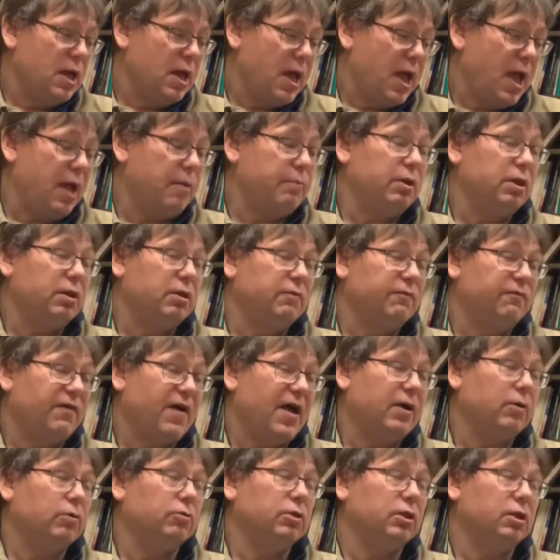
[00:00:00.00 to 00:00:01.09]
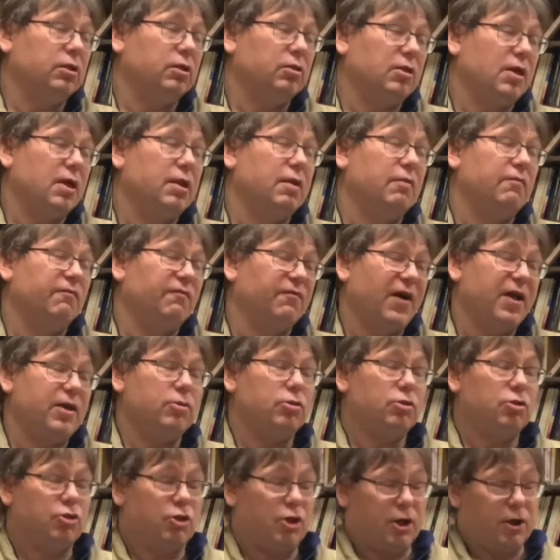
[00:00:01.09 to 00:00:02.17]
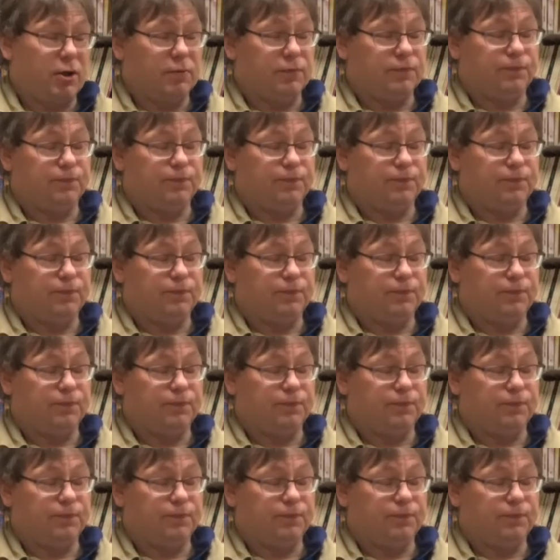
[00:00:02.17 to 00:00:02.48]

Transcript: Hammond Faculty Senate Vice Chair.